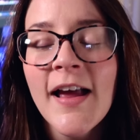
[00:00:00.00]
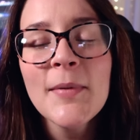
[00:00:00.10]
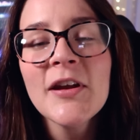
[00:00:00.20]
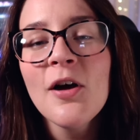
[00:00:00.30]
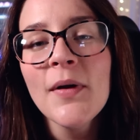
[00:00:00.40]
Let
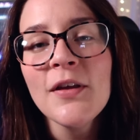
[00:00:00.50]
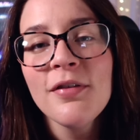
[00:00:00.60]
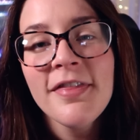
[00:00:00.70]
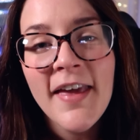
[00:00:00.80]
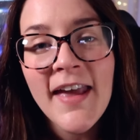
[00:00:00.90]
me know what you
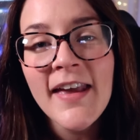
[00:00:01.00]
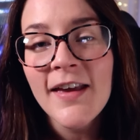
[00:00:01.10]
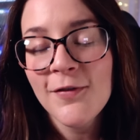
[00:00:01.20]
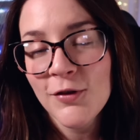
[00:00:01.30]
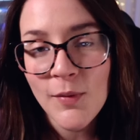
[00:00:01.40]

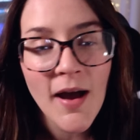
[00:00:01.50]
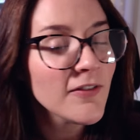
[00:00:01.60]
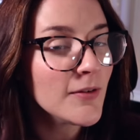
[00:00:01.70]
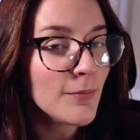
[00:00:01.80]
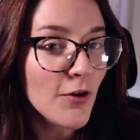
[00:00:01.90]
think. If you
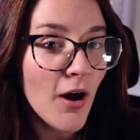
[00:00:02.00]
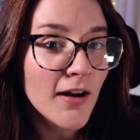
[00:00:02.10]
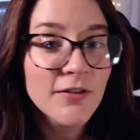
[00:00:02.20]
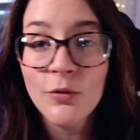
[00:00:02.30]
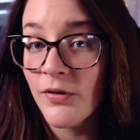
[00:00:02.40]
have some
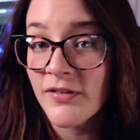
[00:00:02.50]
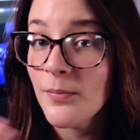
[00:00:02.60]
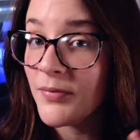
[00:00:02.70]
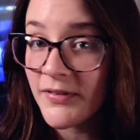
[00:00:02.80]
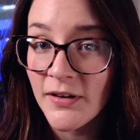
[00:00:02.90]
thoughts or
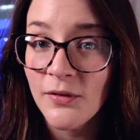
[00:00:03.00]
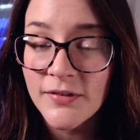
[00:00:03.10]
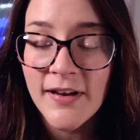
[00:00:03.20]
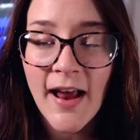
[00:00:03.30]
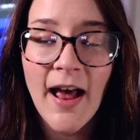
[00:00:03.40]
some
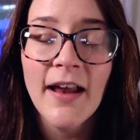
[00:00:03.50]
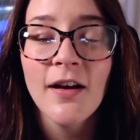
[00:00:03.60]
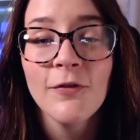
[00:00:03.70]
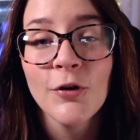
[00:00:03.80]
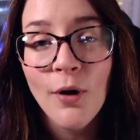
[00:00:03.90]
skills to add
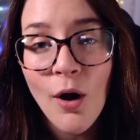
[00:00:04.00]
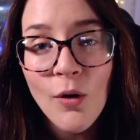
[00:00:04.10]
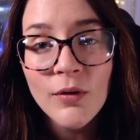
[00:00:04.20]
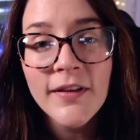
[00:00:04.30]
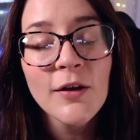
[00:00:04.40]
of your
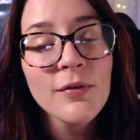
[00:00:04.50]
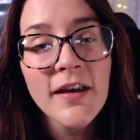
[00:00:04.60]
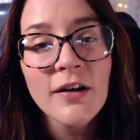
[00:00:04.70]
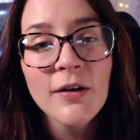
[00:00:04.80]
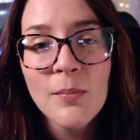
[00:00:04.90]
own that you
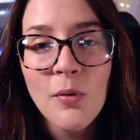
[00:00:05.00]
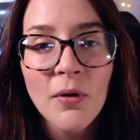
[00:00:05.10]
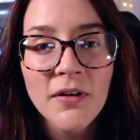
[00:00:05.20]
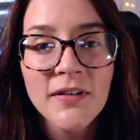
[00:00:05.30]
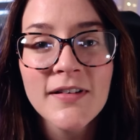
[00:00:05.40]
think are
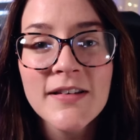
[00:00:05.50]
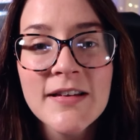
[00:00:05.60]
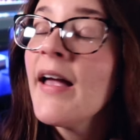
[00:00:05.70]
important.